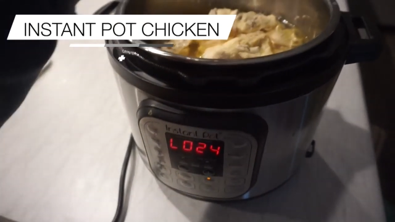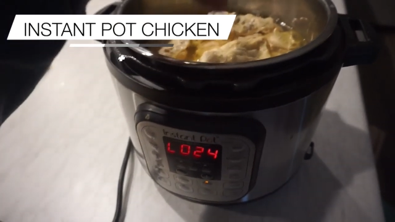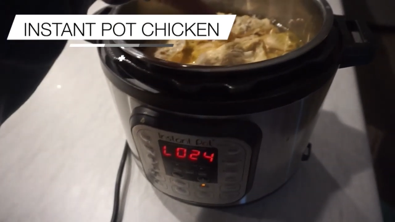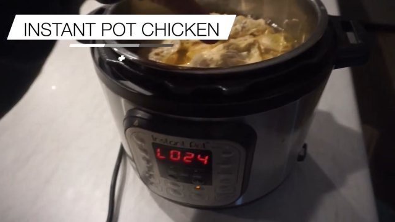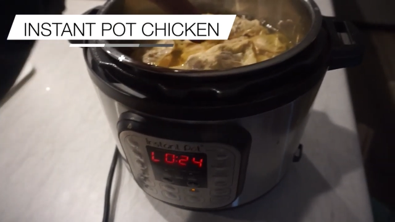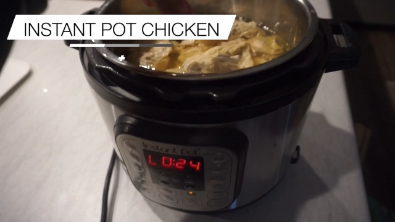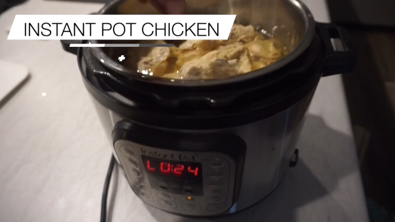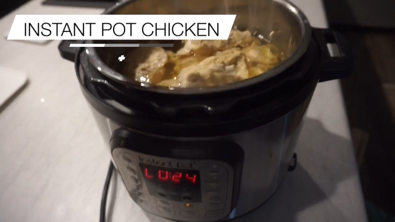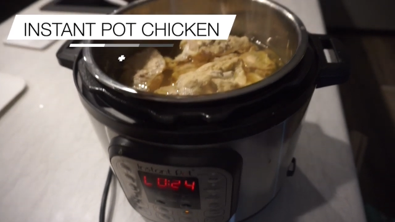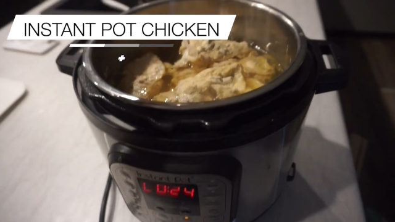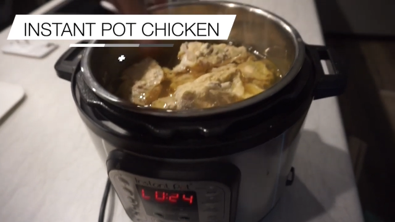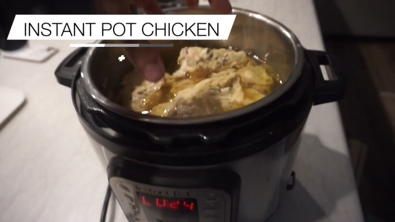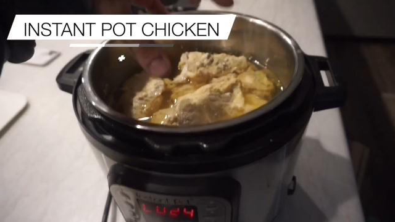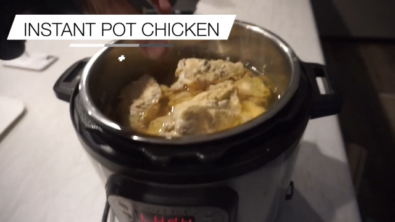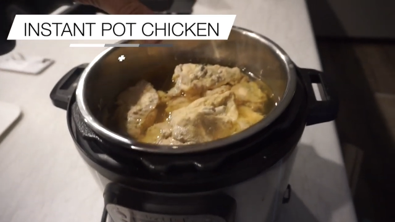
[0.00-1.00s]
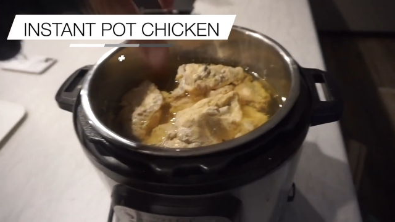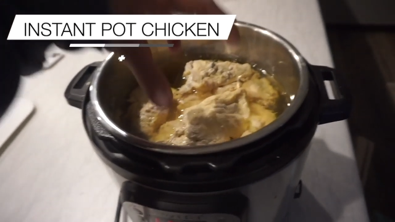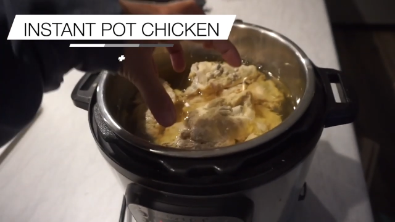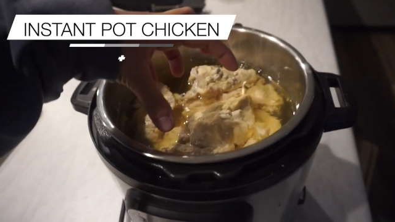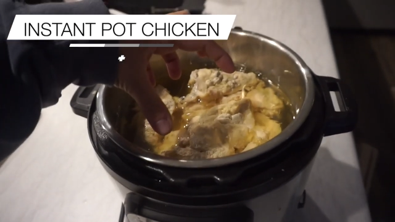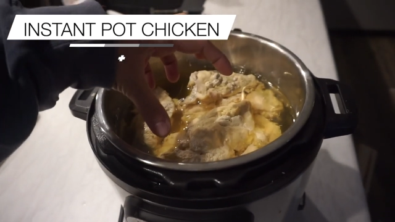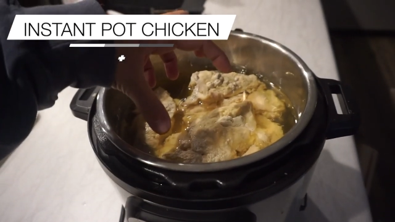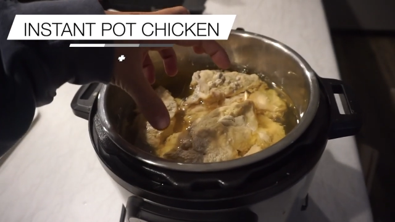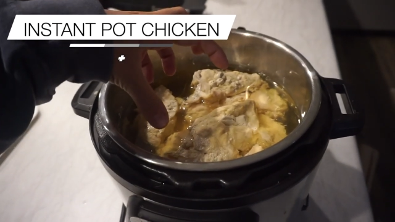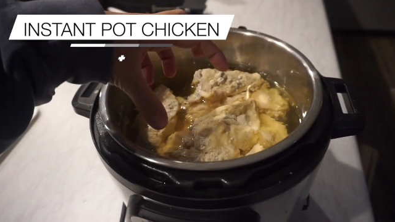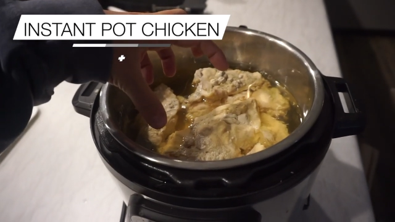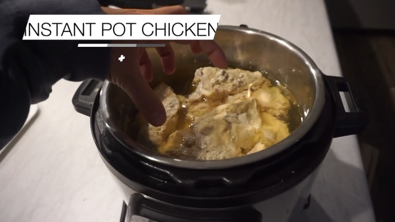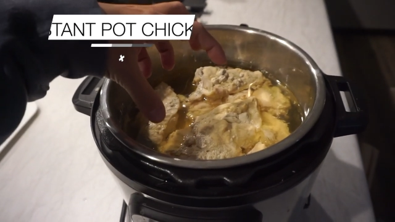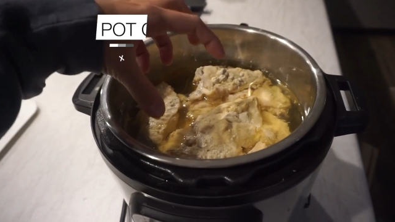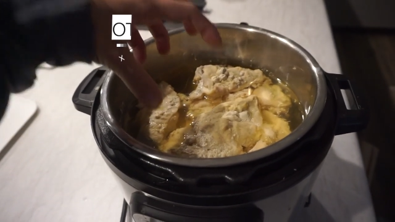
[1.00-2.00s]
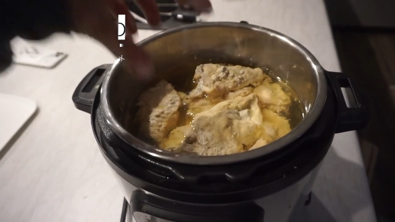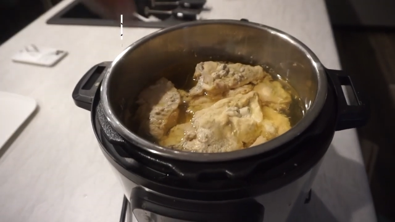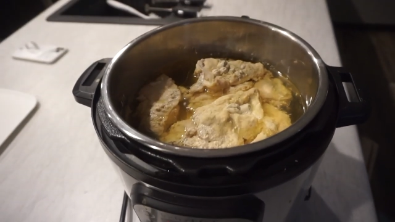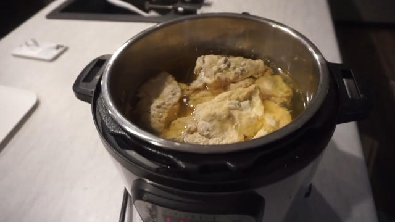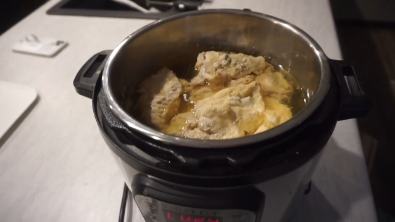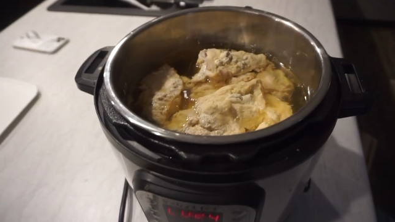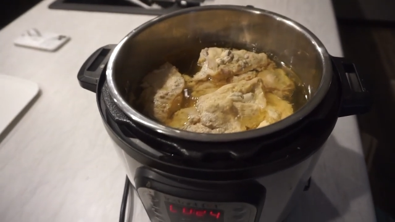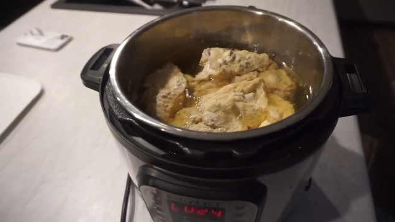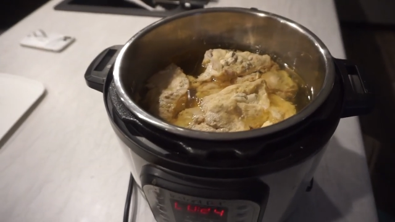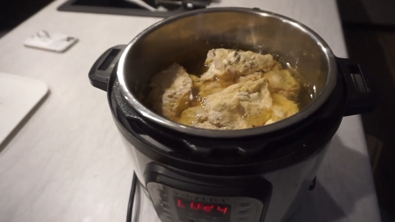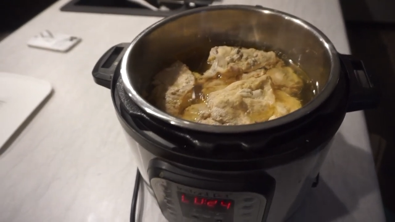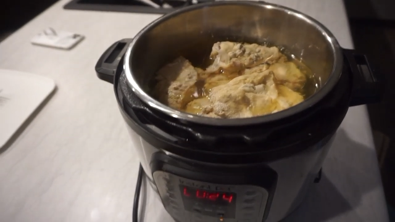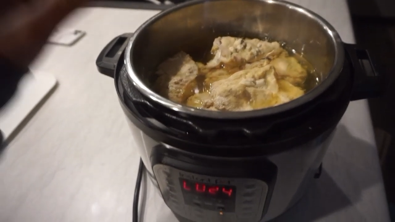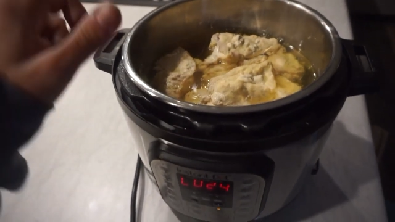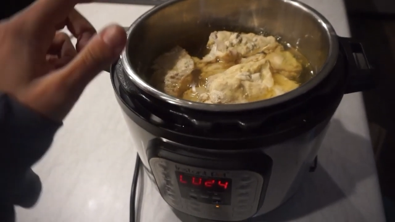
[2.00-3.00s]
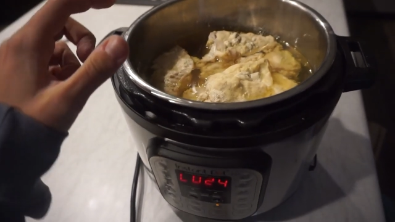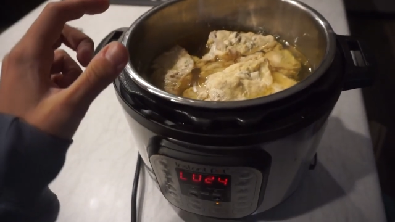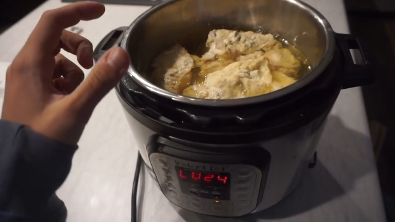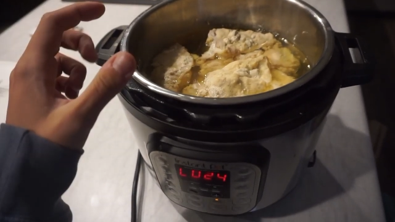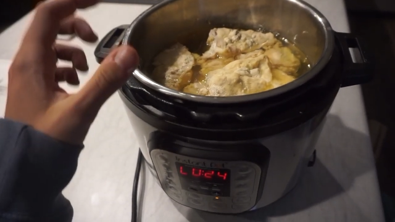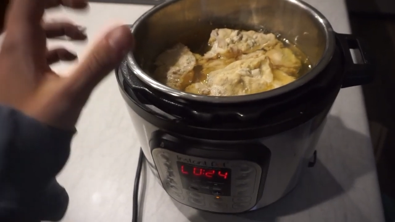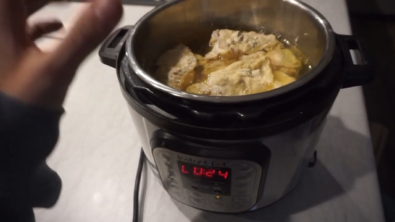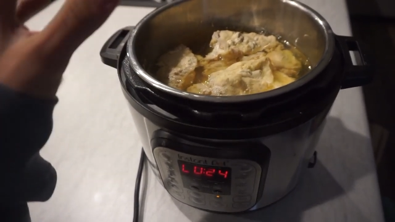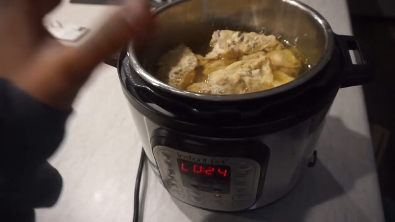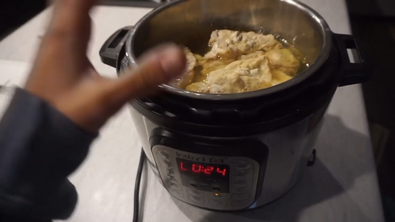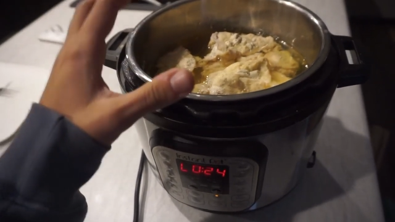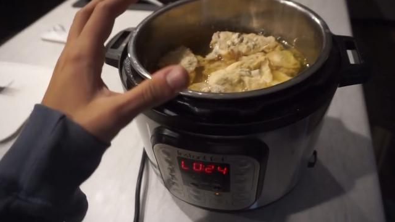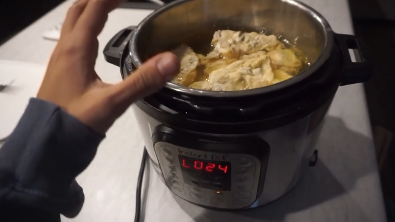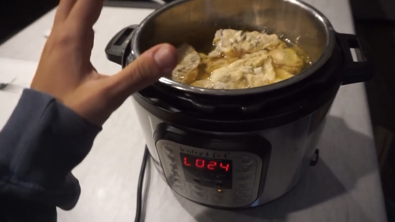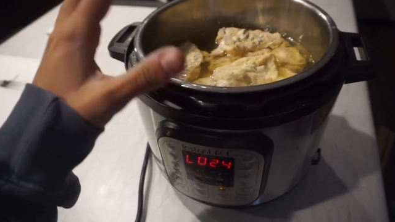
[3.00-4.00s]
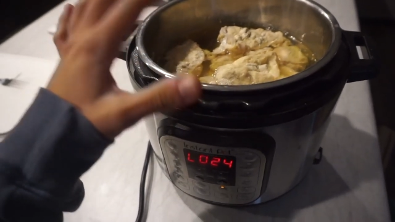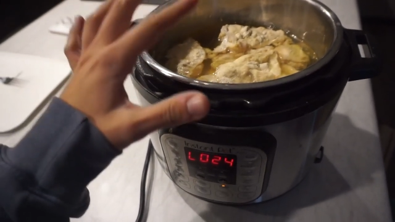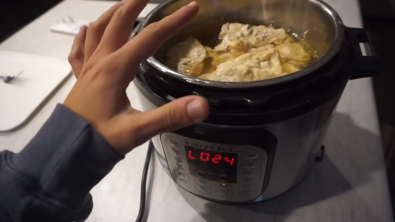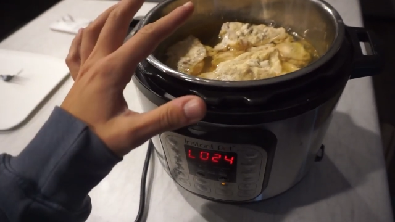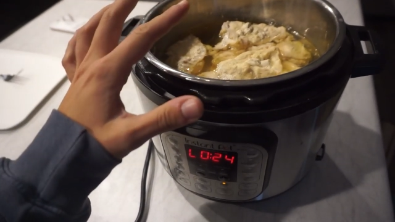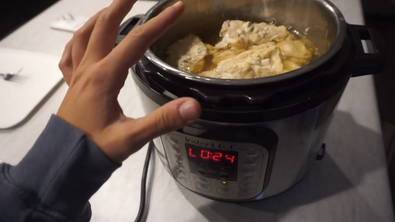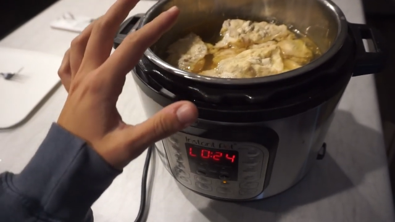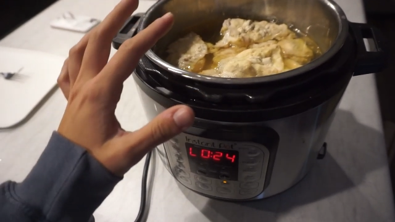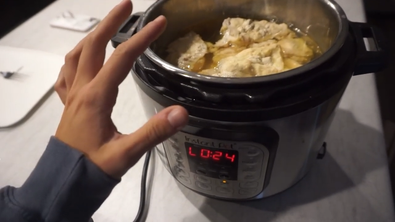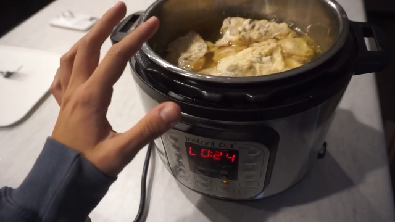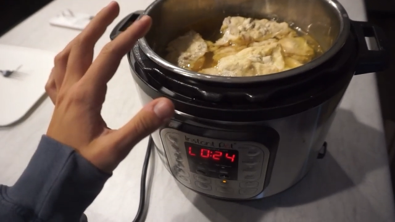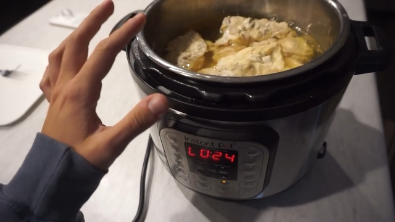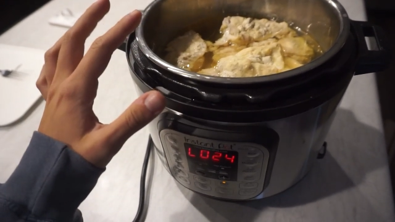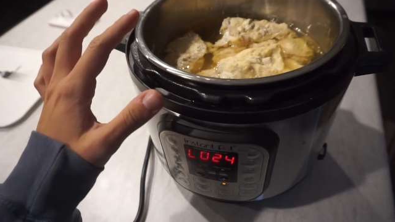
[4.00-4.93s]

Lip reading: [unreadable: no face in view]